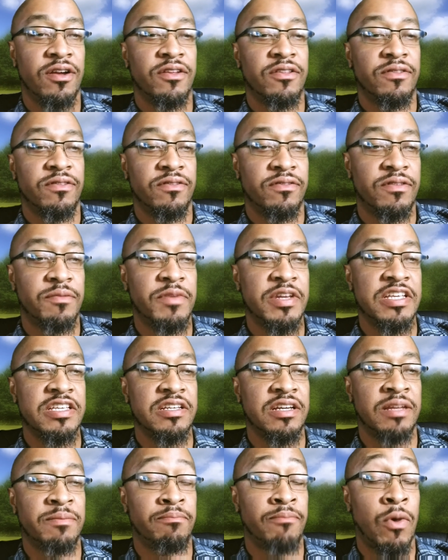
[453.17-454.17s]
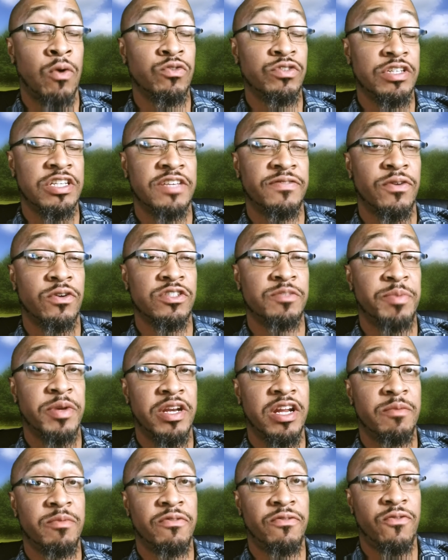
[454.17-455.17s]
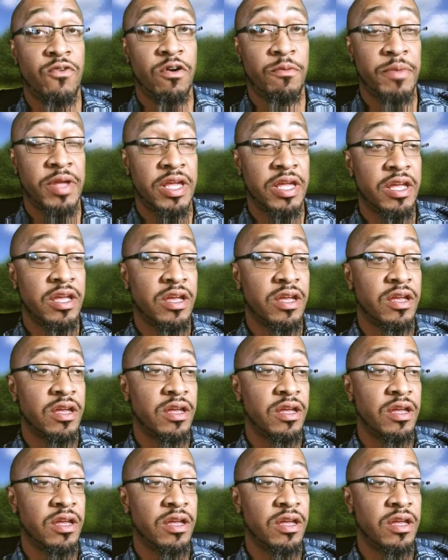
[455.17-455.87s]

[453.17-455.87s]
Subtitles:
Most of these folks have been there before me,